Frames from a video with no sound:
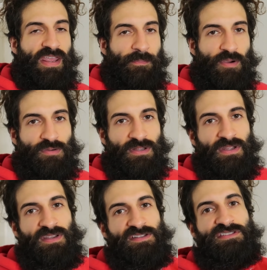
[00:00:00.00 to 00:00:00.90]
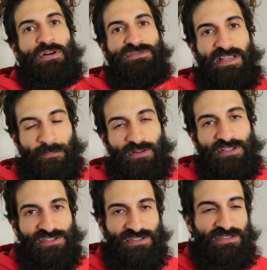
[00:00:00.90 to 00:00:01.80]
game mode. It's called
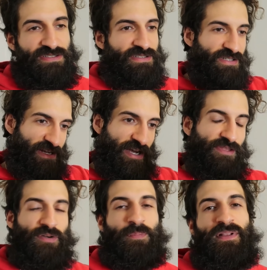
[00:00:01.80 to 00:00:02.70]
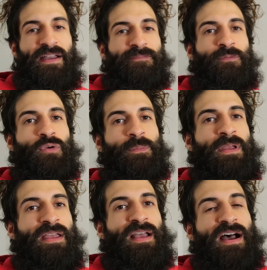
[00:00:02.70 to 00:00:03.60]
Demolition on their
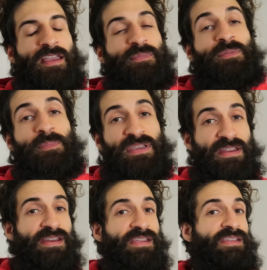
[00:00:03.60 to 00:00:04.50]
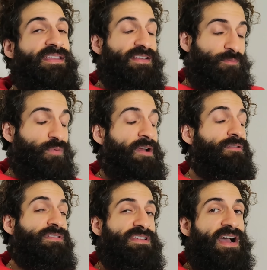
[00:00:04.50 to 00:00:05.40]
platform. I am competing
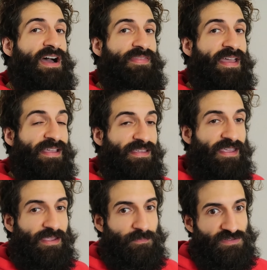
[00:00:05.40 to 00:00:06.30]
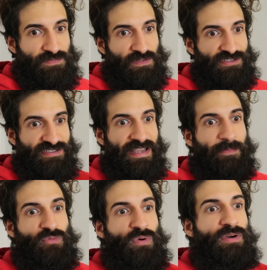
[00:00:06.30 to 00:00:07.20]
regularly on that game. Just finished
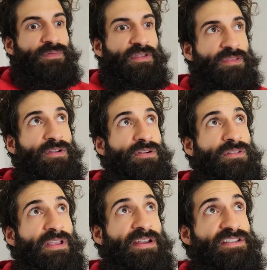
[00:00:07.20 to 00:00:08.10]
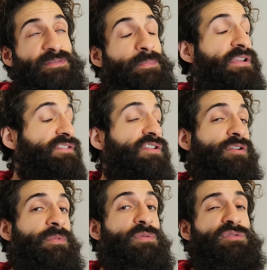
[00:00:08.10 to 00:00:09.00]
top 12 in their latest big
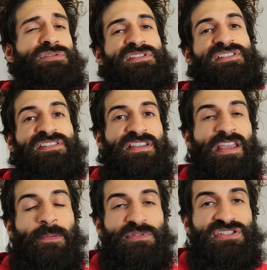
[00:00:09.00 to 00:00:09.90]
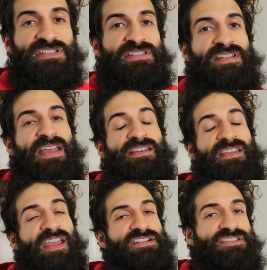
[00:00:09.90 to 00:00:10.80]
tournament, which was the CMG
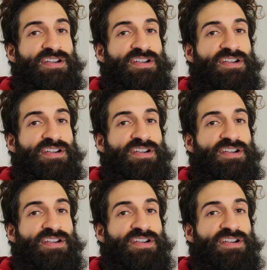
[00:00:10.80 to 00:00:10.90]
10K